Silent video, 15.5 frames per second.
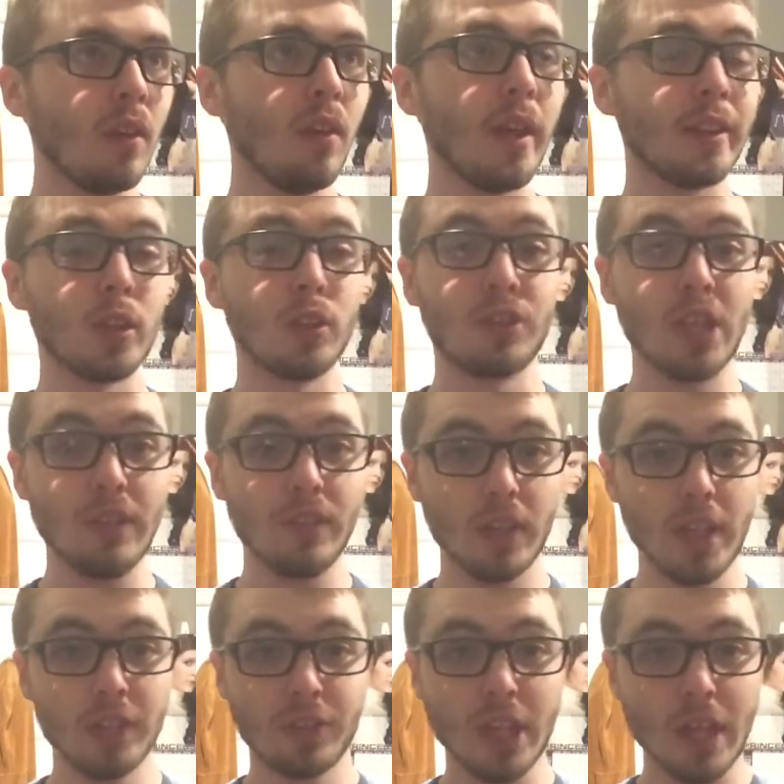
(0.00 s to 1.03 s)

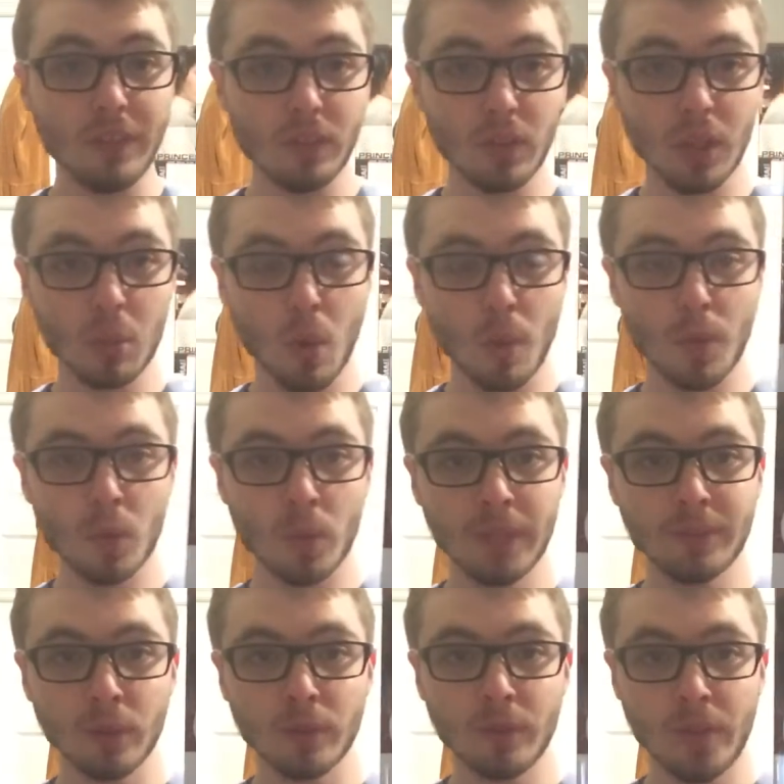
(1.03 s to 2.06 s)
It's definitely worth a
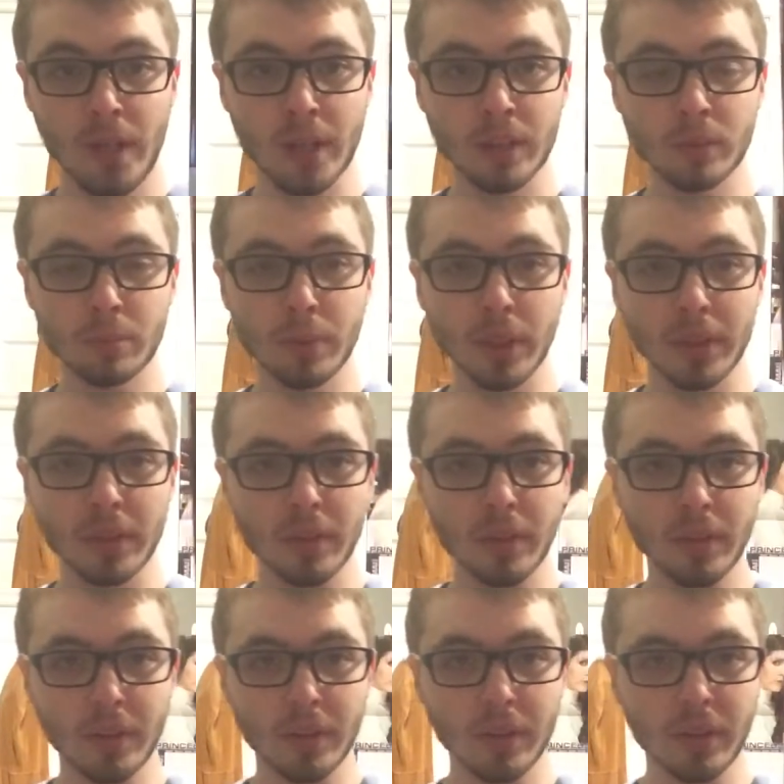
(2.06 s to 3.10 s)
read for fans, but
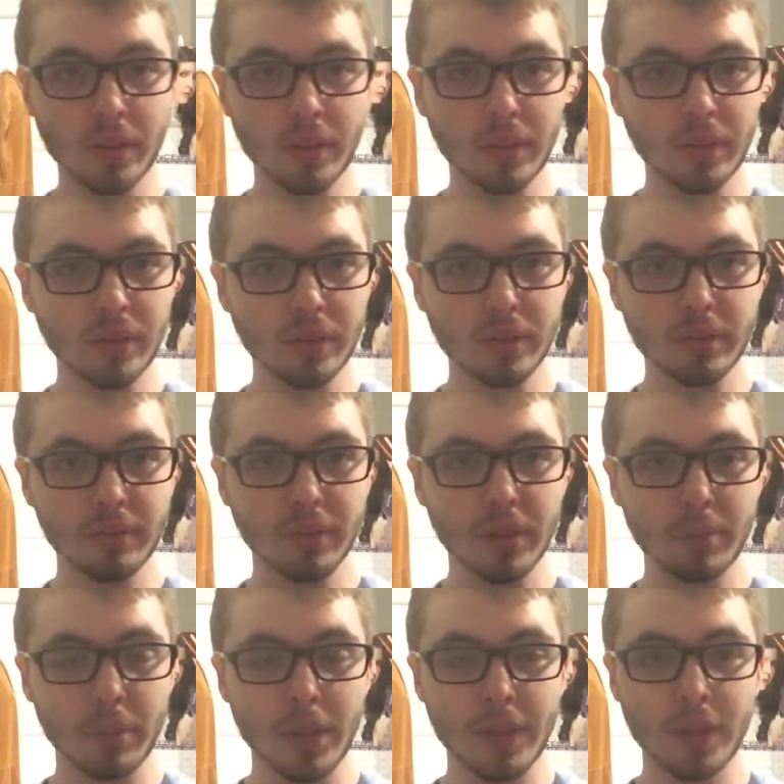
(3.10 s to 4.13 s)

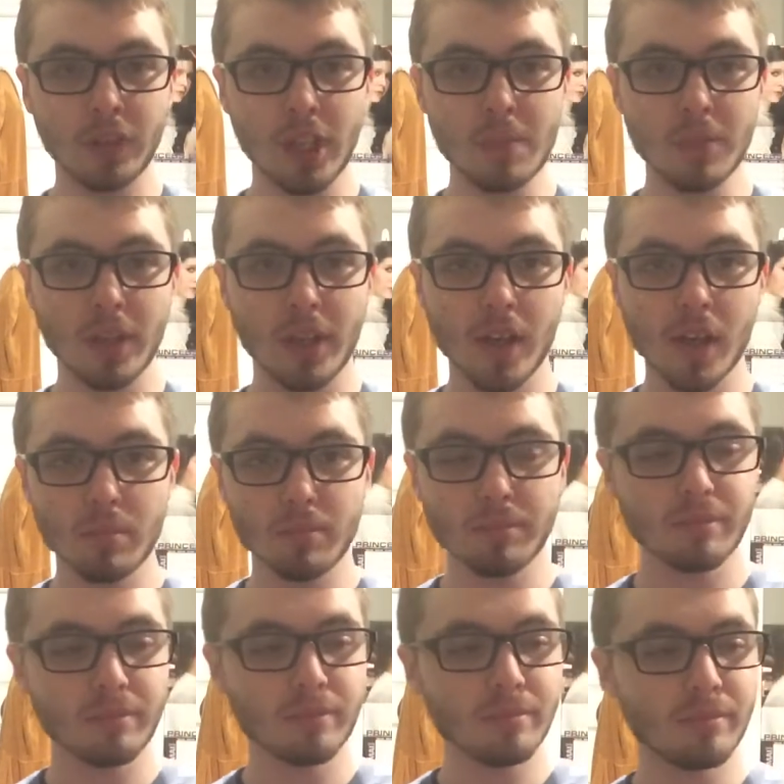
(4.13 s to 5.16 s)
at the same time,
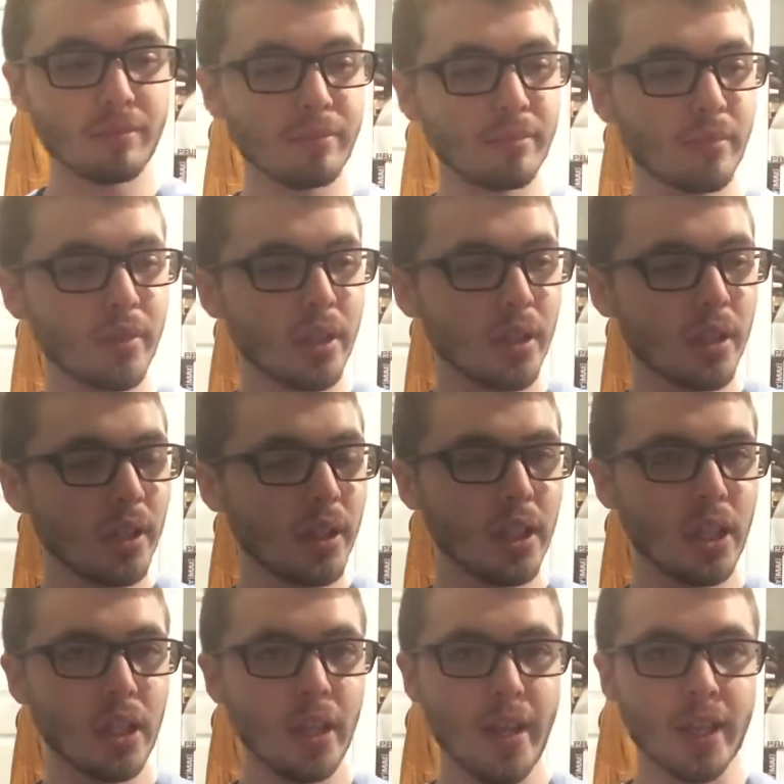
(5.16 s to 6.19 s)

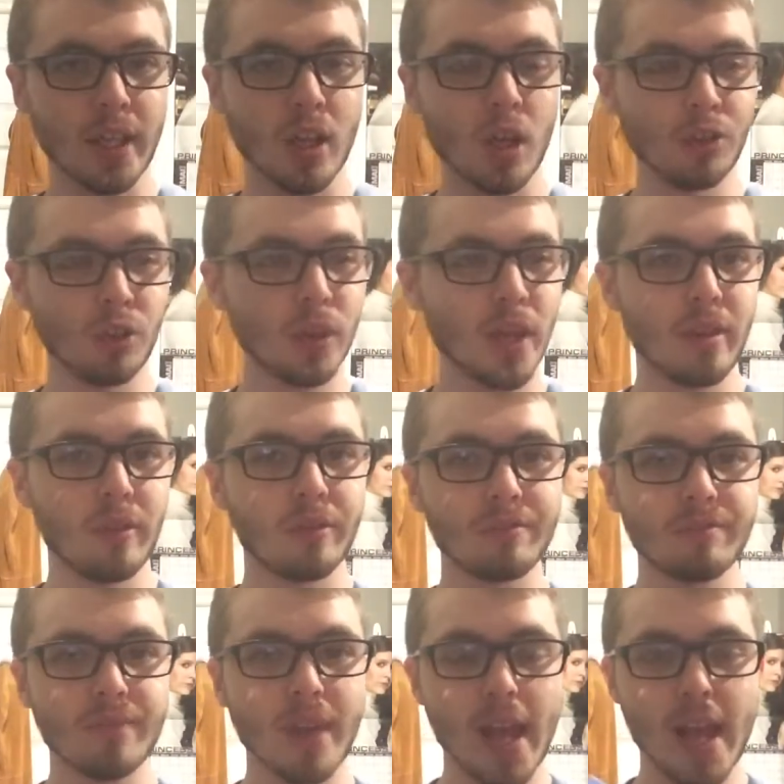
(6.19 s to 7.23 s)
it can also kind of
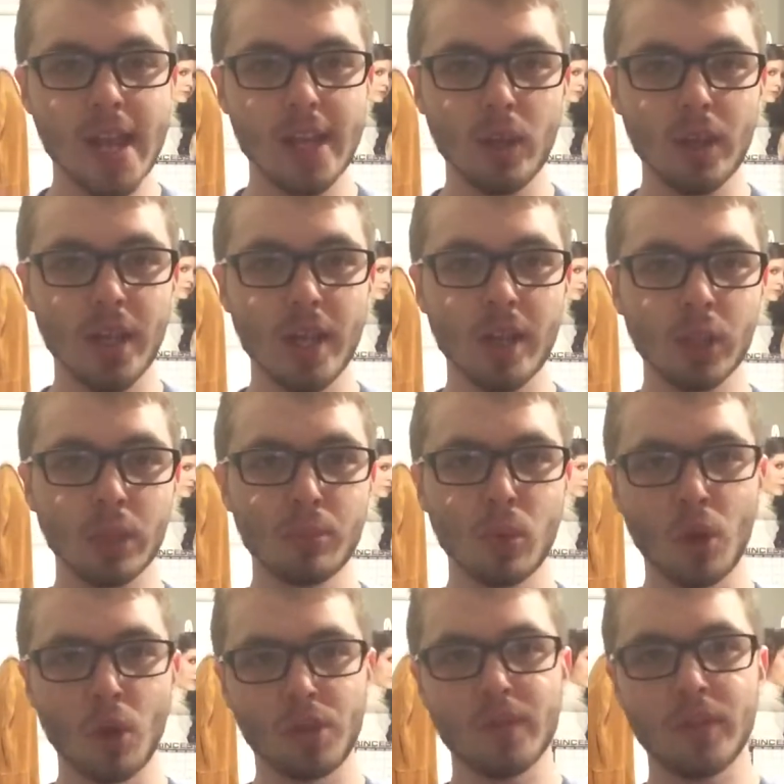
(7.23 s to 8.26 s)
alienate a good
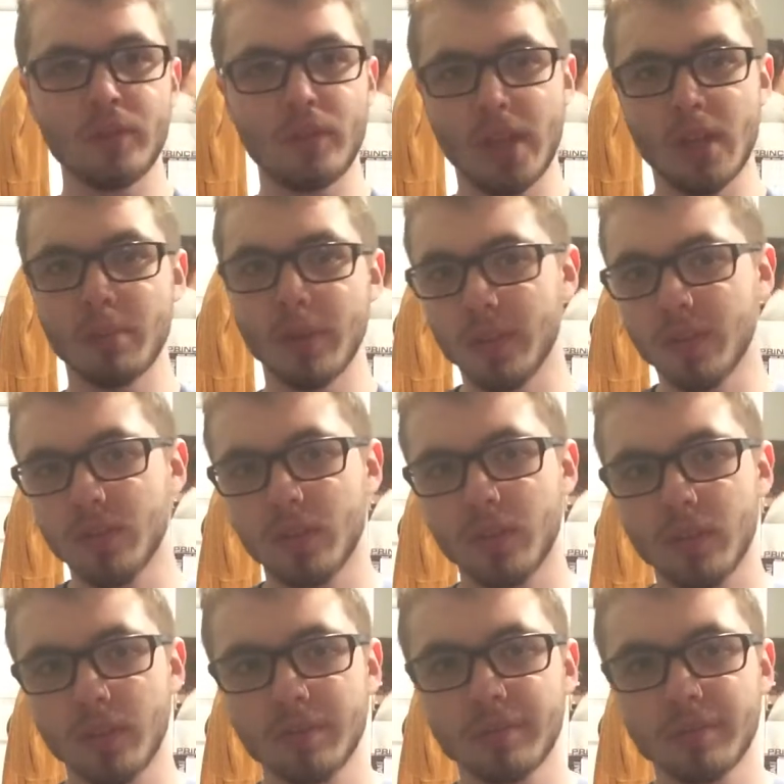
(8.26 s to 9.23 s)
portion of its fan base.